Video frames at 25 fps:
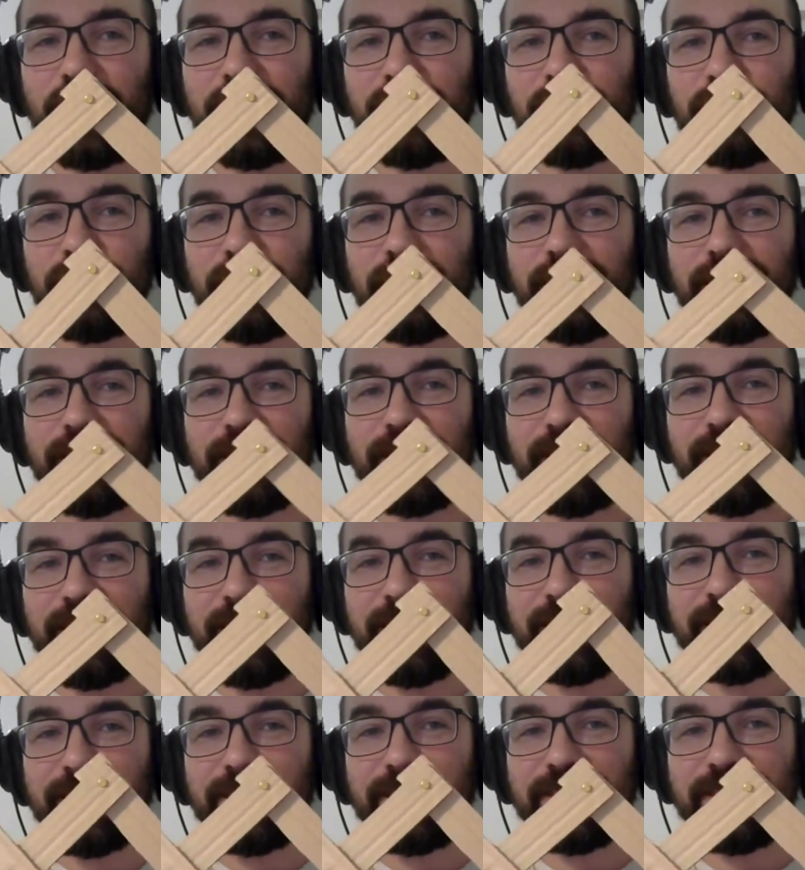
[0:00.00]
changing
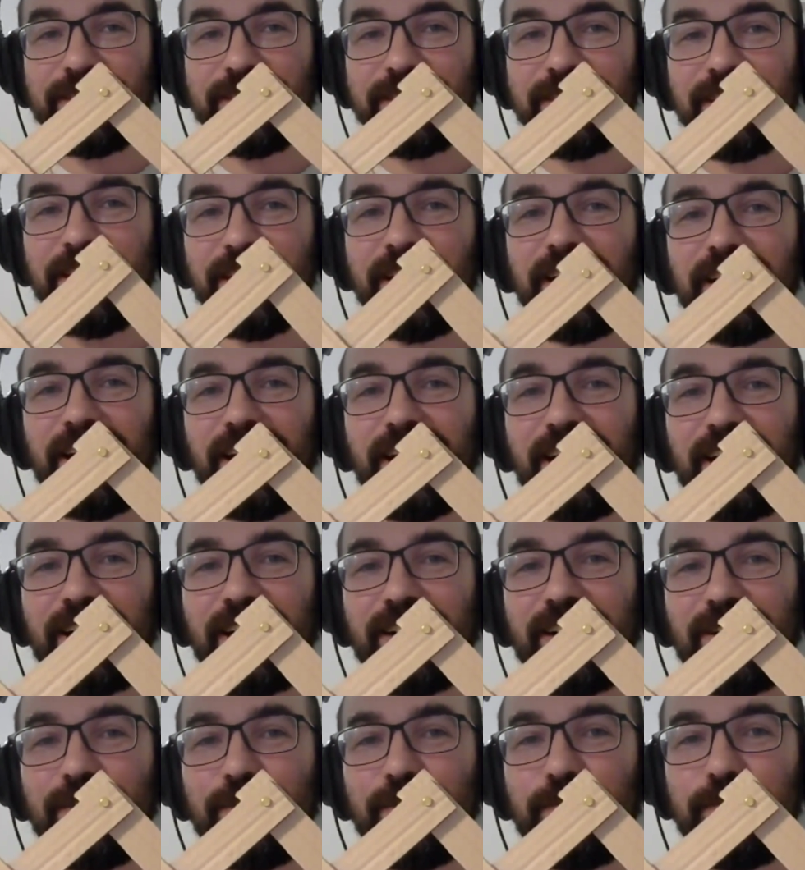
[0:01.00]
things,
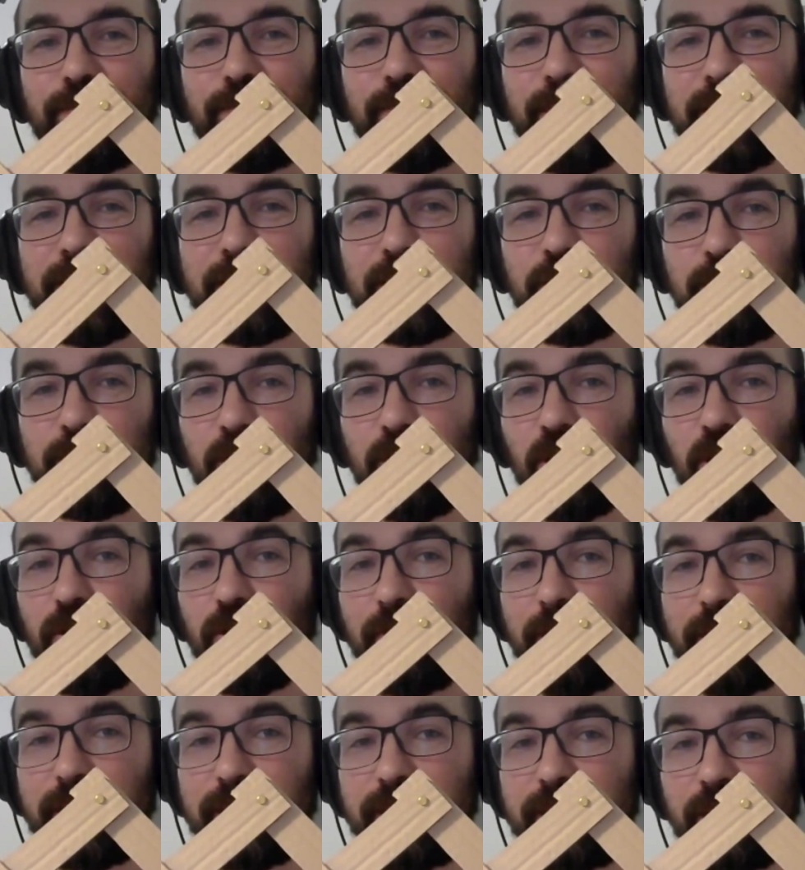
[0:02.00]

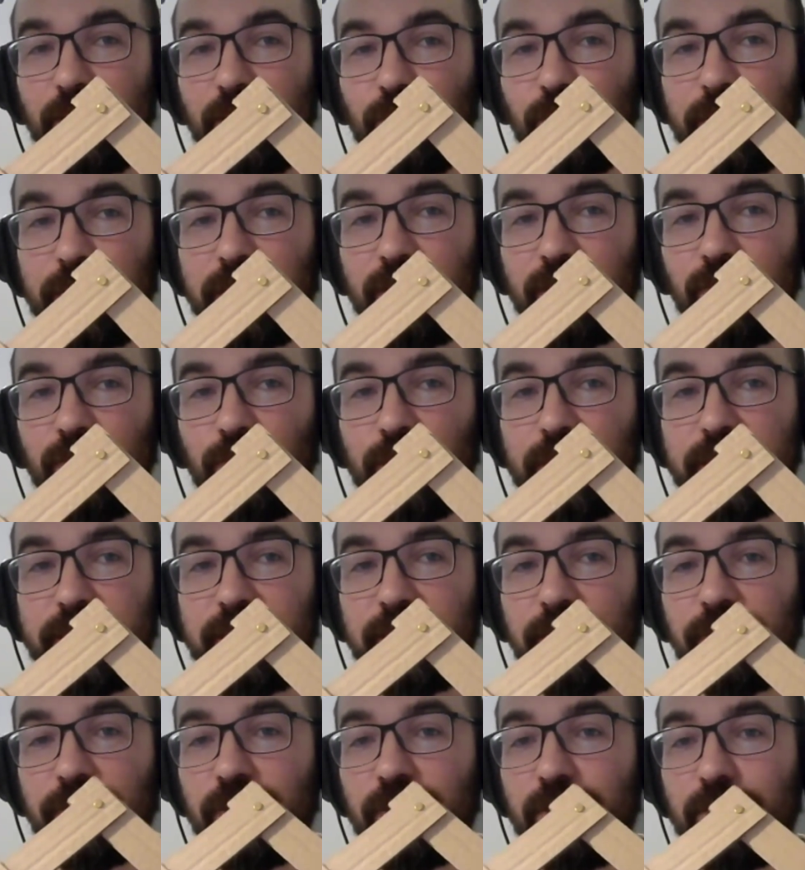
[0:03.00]
experimenting with
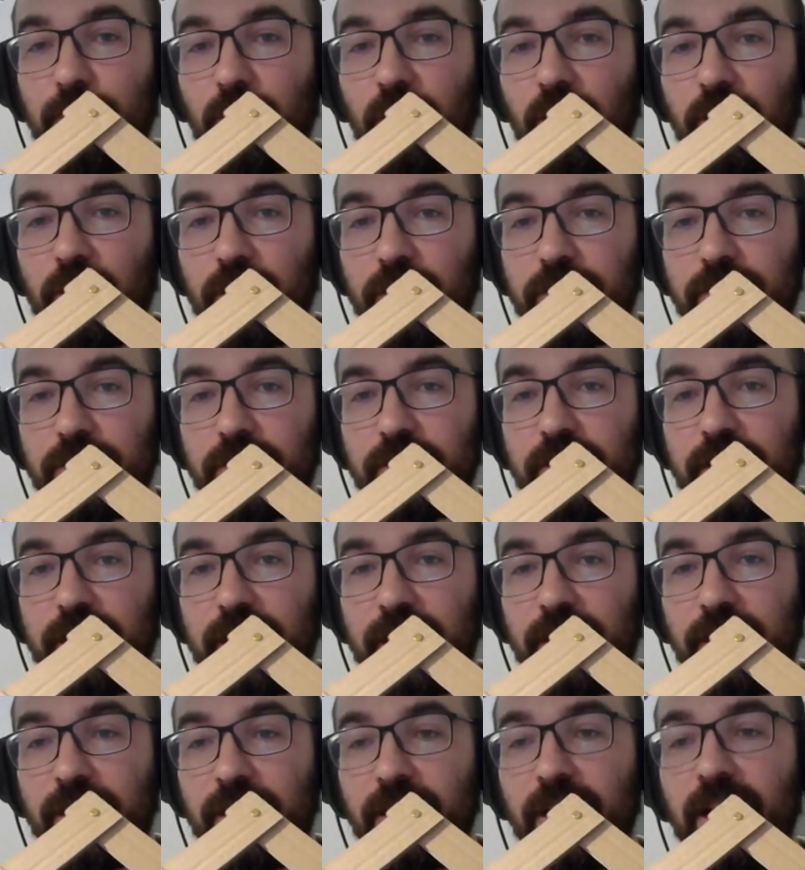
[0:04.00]
different parts
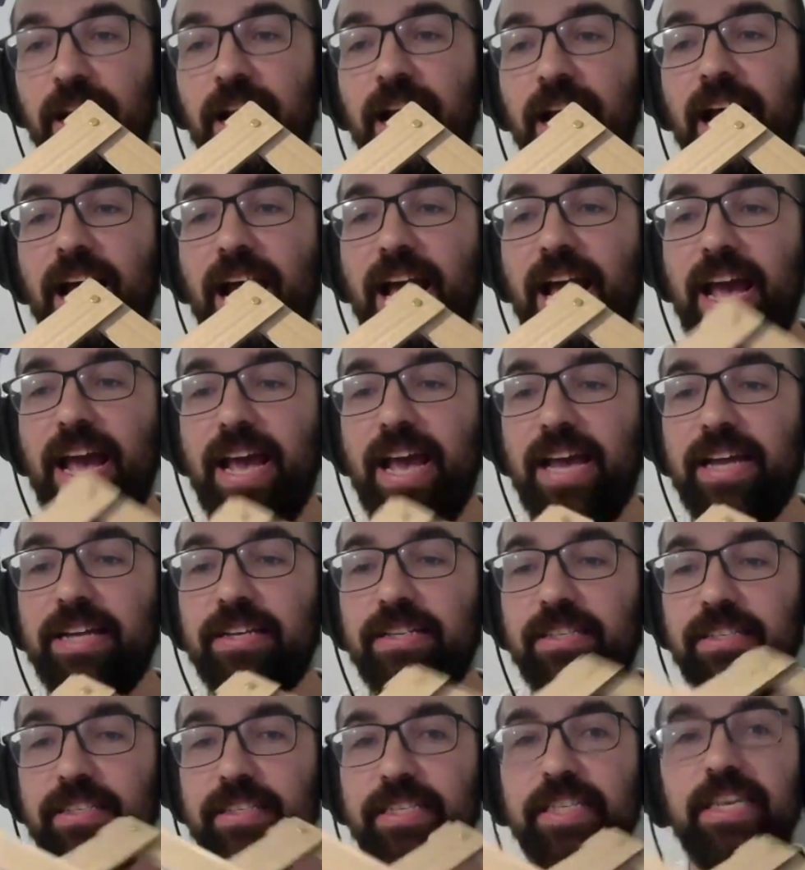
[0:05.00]
there,
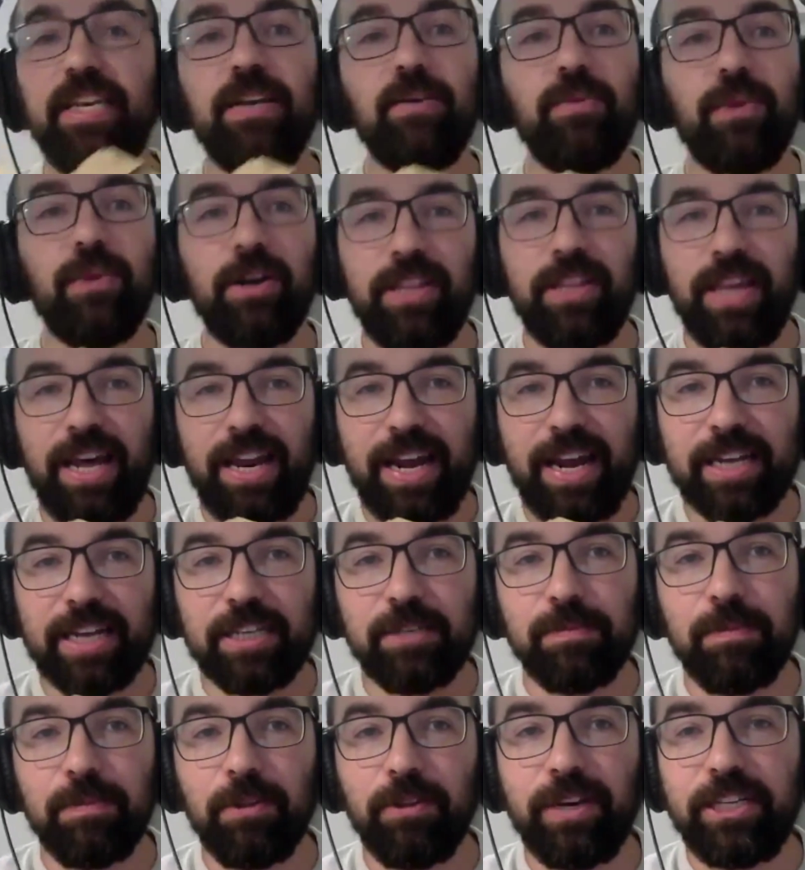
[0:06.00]
and seeing where that
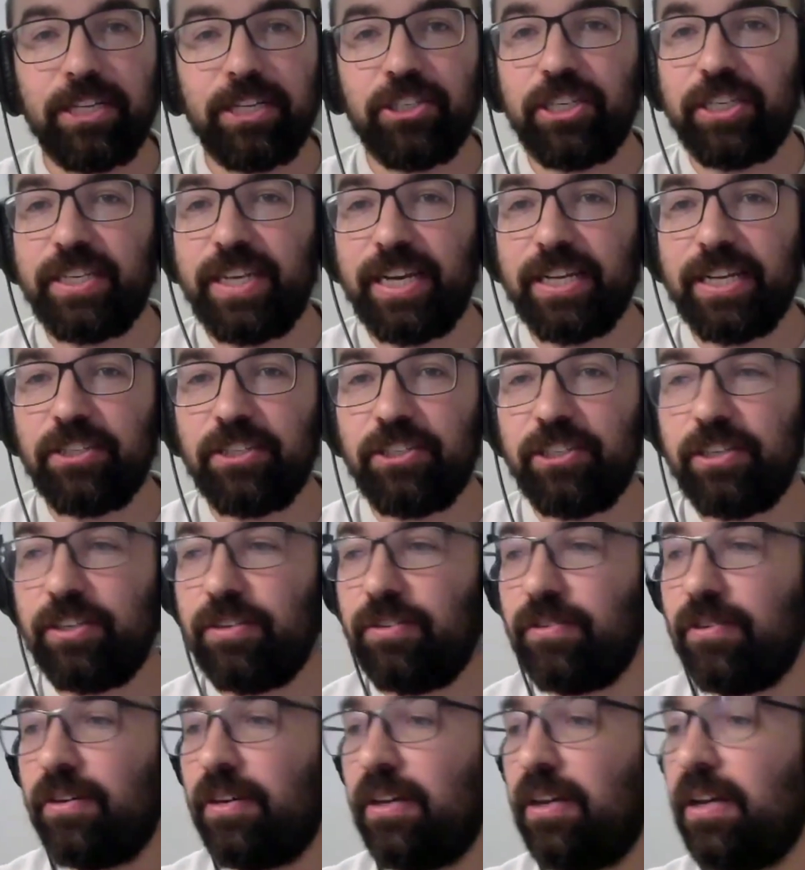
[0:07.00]
exploration takes
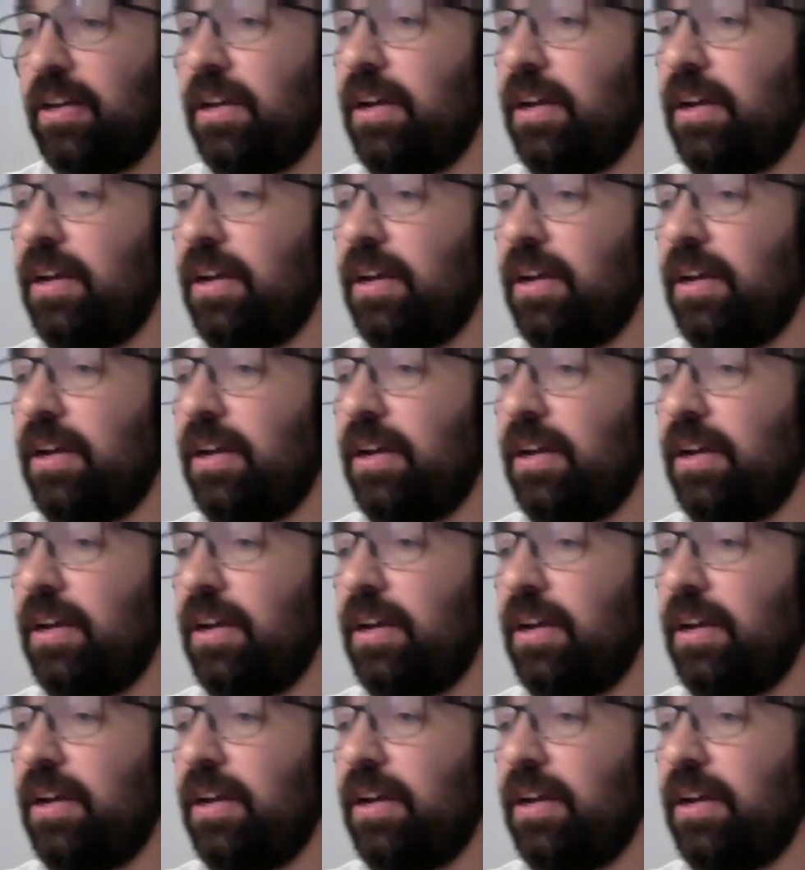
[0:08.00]
you.